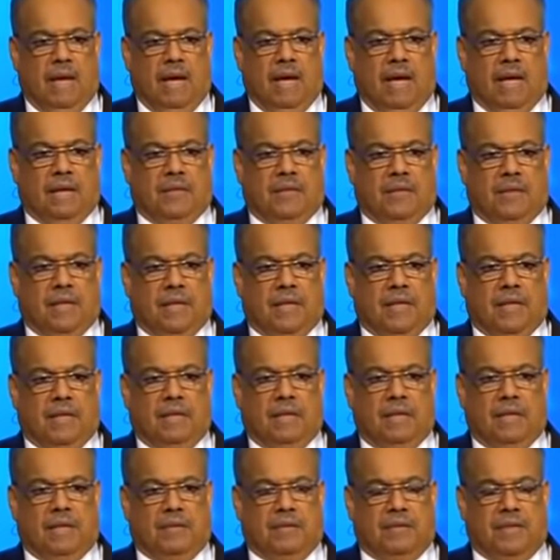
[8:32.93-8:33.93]
I think
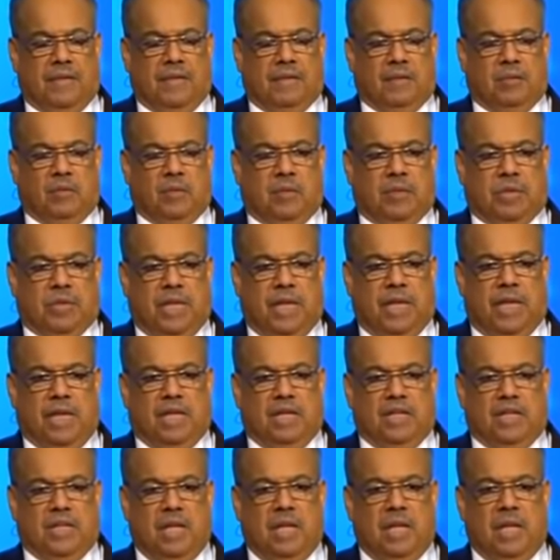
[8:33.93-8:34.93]
that things will
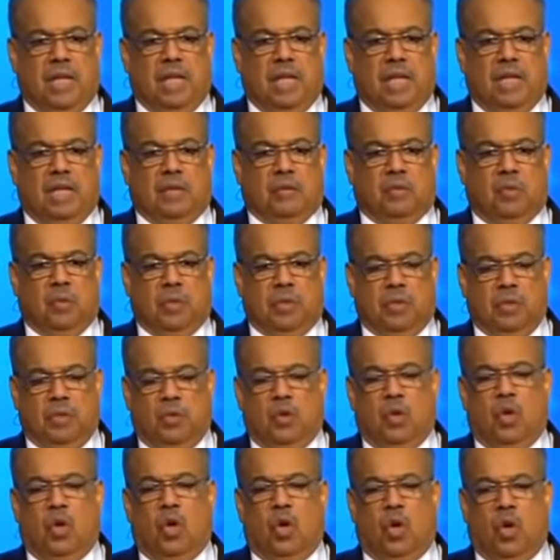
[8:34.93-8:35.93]
change because when
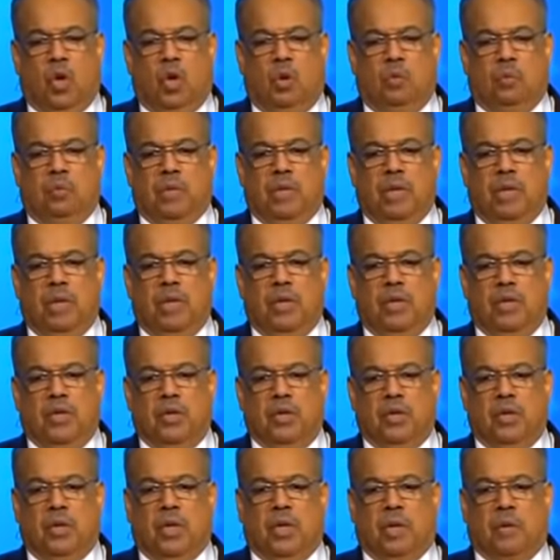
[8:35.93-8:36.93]
you go home,
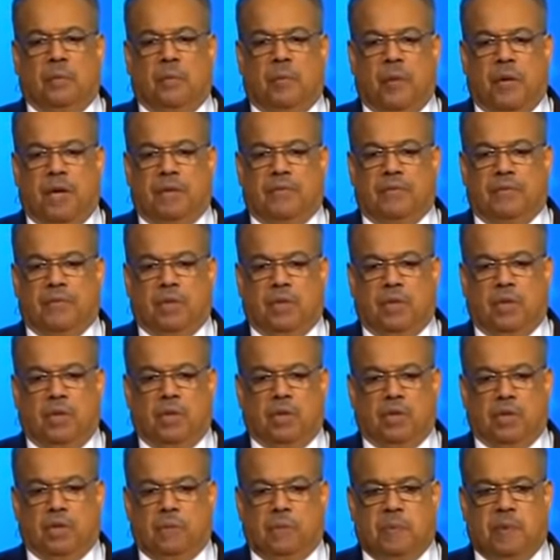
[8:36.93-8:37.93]
you're going to pray for the
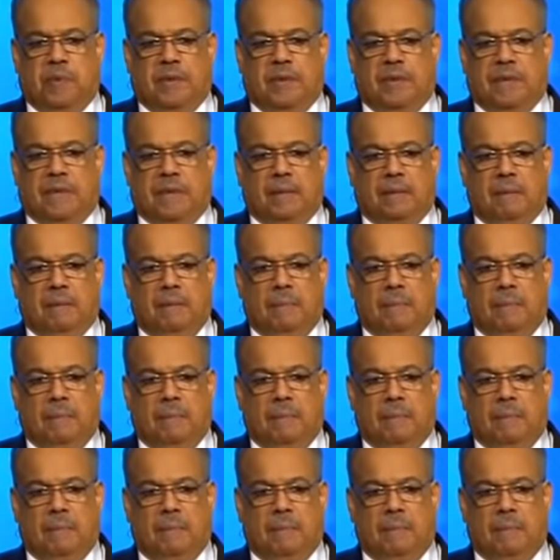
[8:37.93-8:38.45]
Holy Spirit.